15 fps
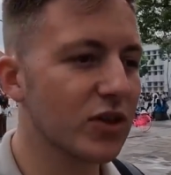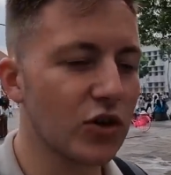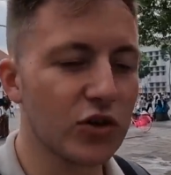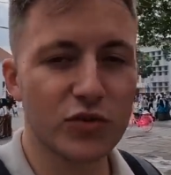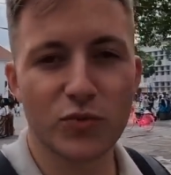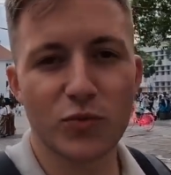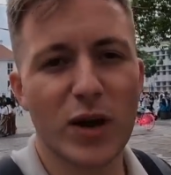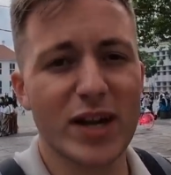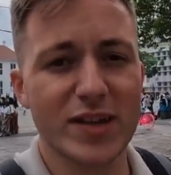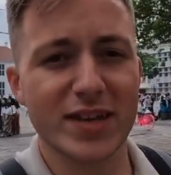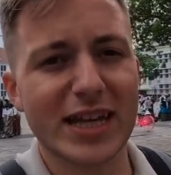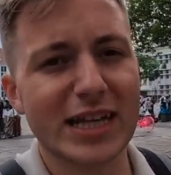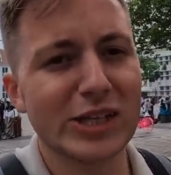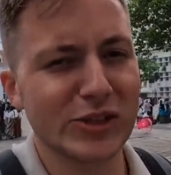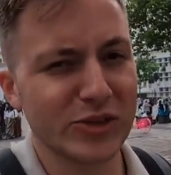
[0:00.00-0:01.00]
Good way to
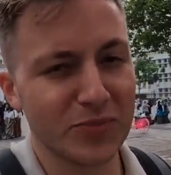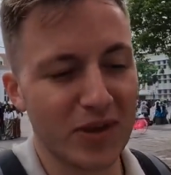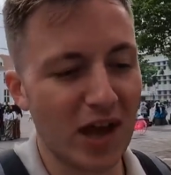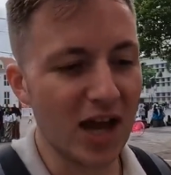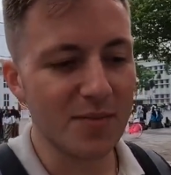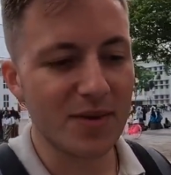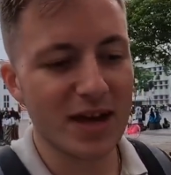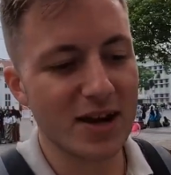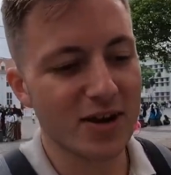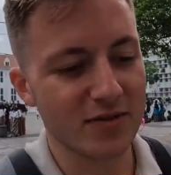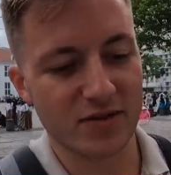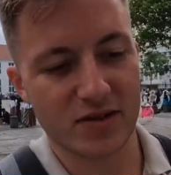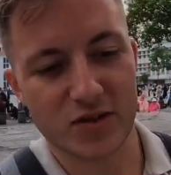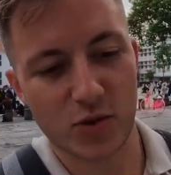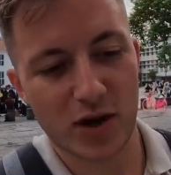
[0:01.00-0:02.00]
kill some time here
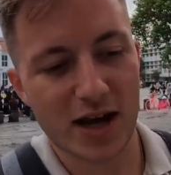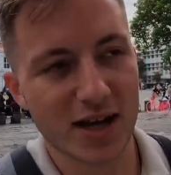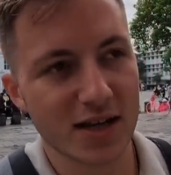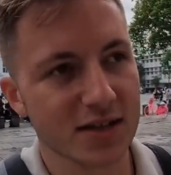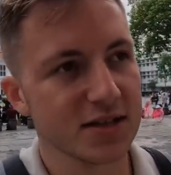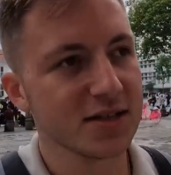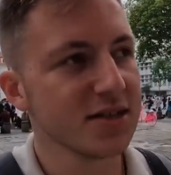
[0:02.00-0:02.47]
in the square.